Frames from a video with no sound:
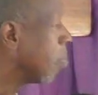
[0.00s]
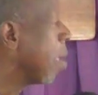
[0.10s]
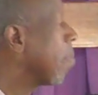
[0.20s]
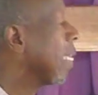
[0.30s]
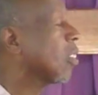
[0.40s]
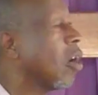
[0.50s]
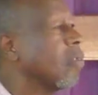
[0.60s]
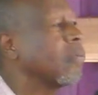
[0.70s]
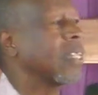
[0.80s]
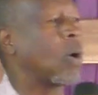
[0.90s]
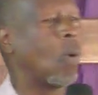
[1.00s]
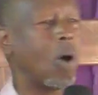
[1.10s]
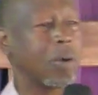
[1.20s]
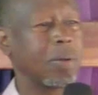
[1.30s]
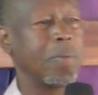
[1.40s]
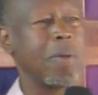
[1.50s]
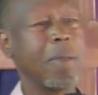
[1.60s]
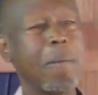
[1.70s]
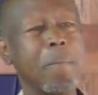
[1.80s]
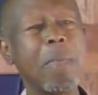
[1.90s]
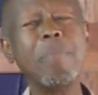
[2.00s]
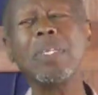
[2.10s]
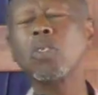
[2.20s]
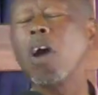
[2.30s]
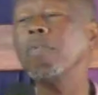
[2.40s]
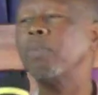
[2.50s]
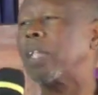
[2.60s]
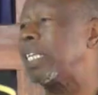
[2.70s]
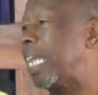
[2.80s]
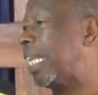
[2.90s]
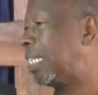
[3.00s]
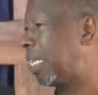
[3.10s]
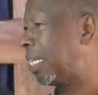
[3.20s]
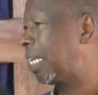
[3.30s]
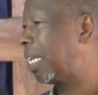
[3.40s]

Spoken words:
maybe he's gone for a walk. Maybe he's gone for a journey.